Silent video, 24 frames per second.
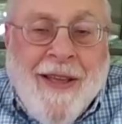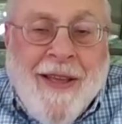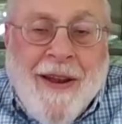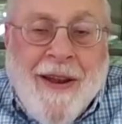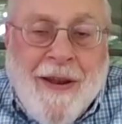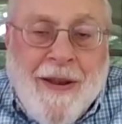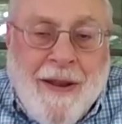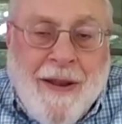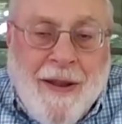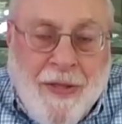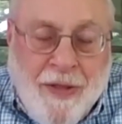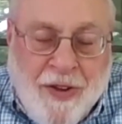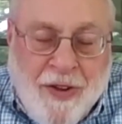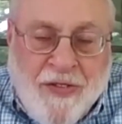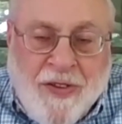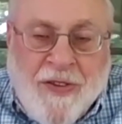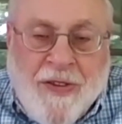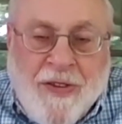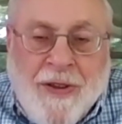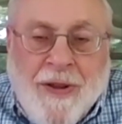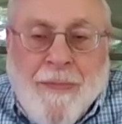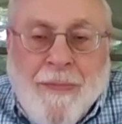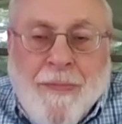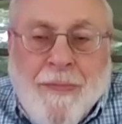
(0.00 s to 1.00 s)
And
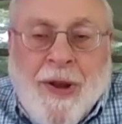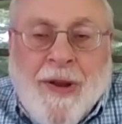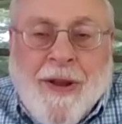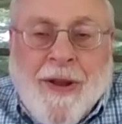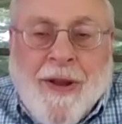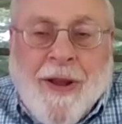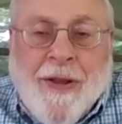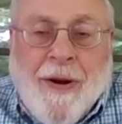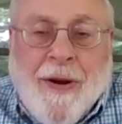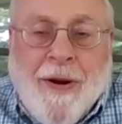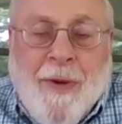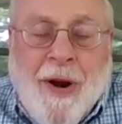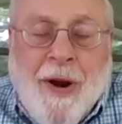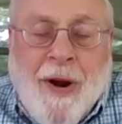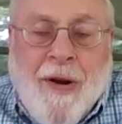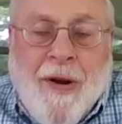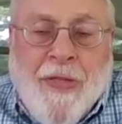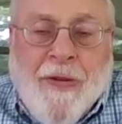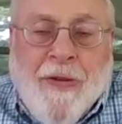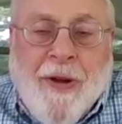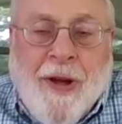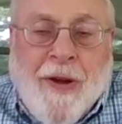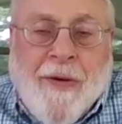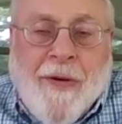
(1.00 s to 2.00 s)
this particular
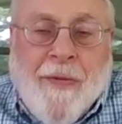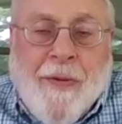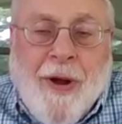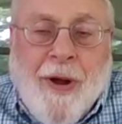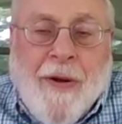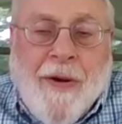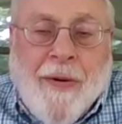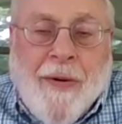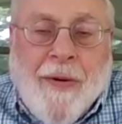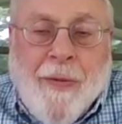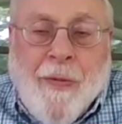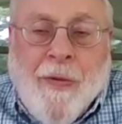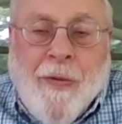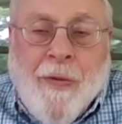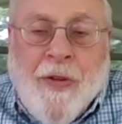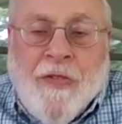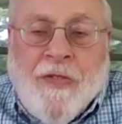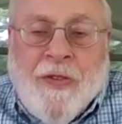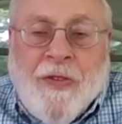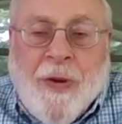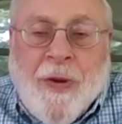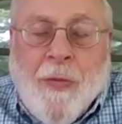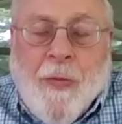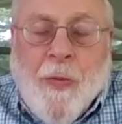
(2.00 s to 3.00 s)
marathon runner
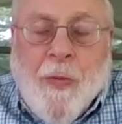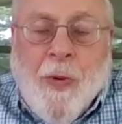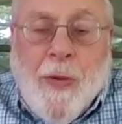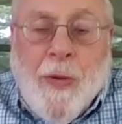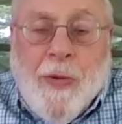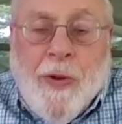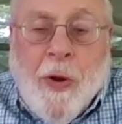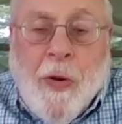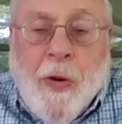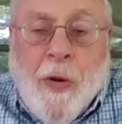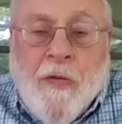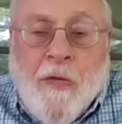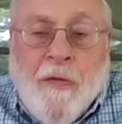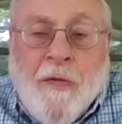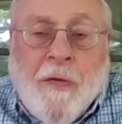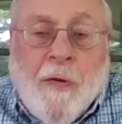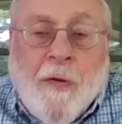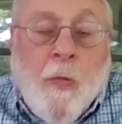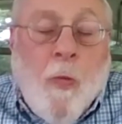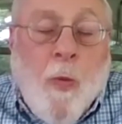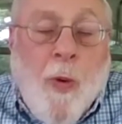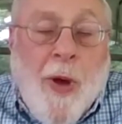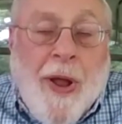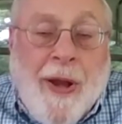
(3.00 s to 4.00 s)
was well known
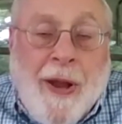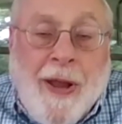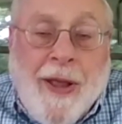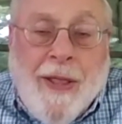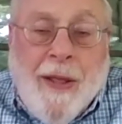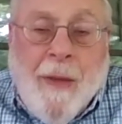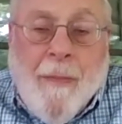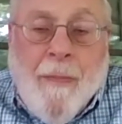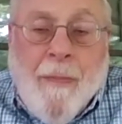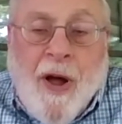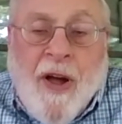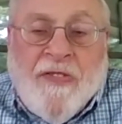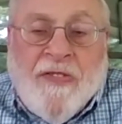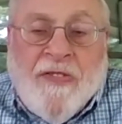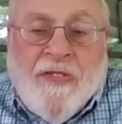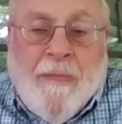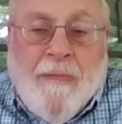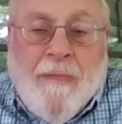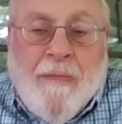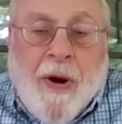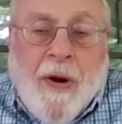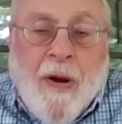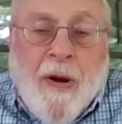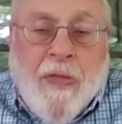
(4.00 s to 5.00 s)
for winning the
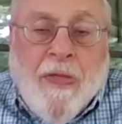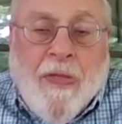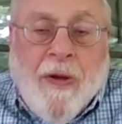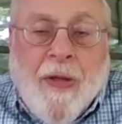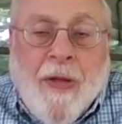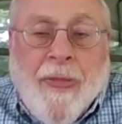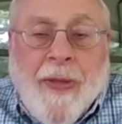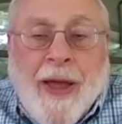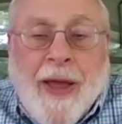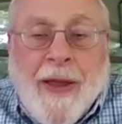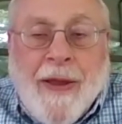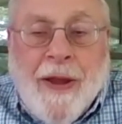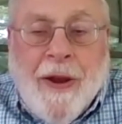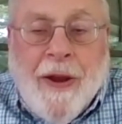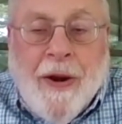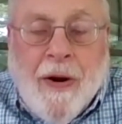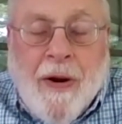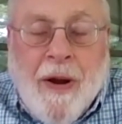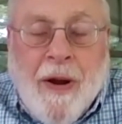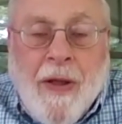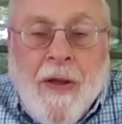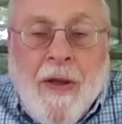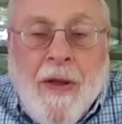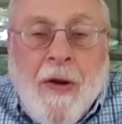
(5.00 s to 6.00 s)
Boston Marathon that
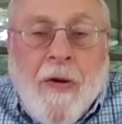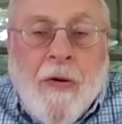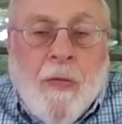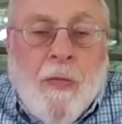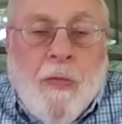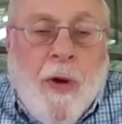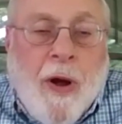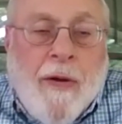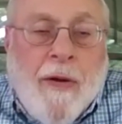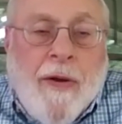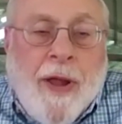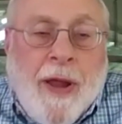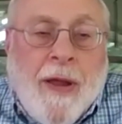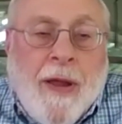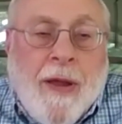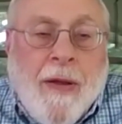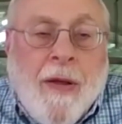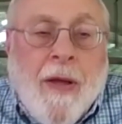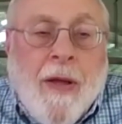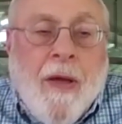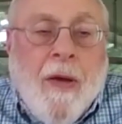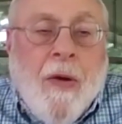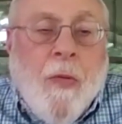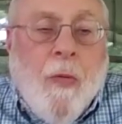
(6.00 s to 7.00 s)
year,
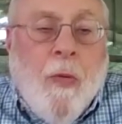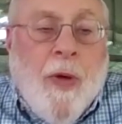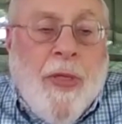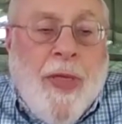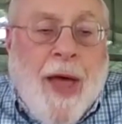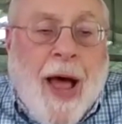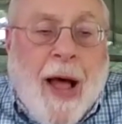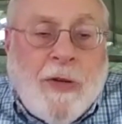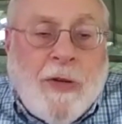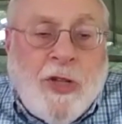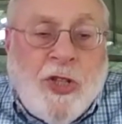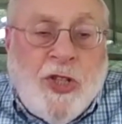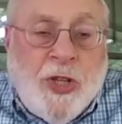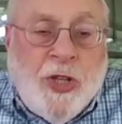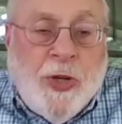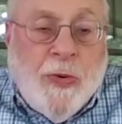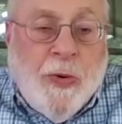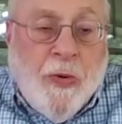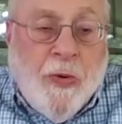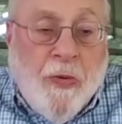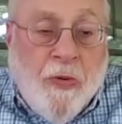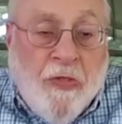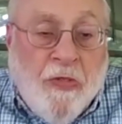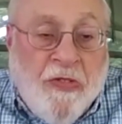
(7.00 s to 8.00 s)
running without
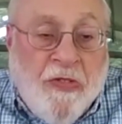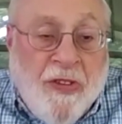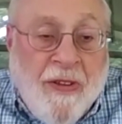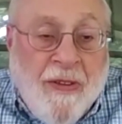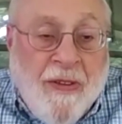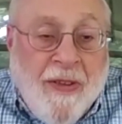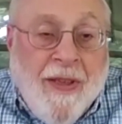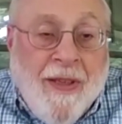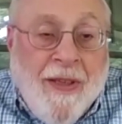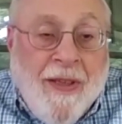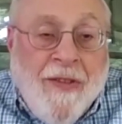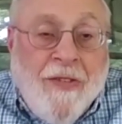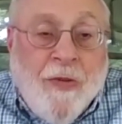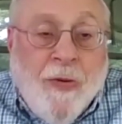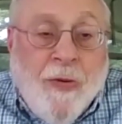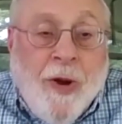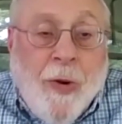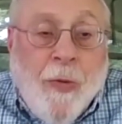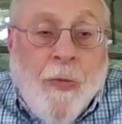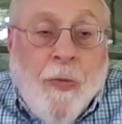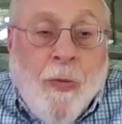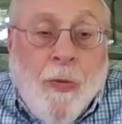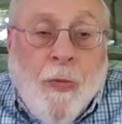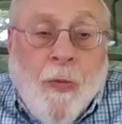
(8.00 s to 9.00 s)
shoes. So
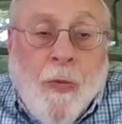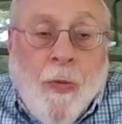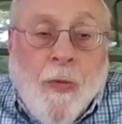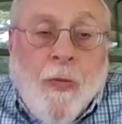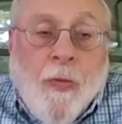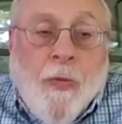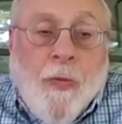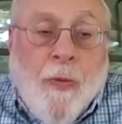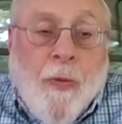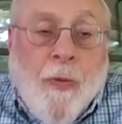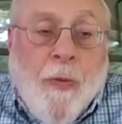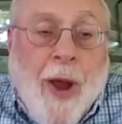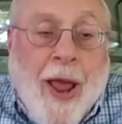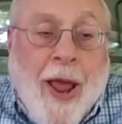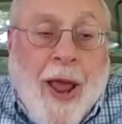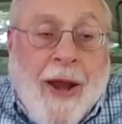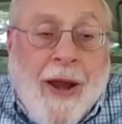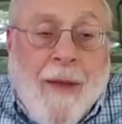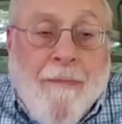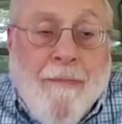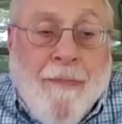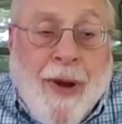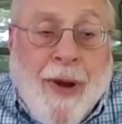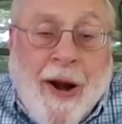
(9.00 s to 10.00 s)
he
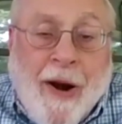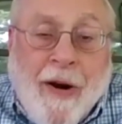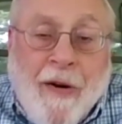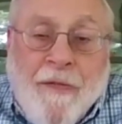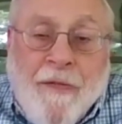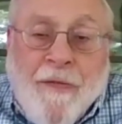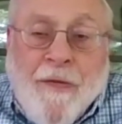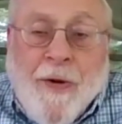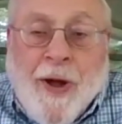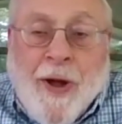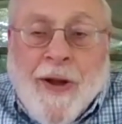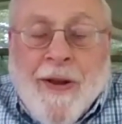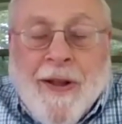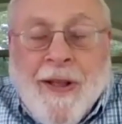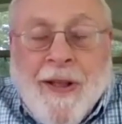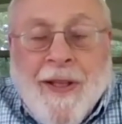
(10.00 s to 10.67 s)
ran it barefoot,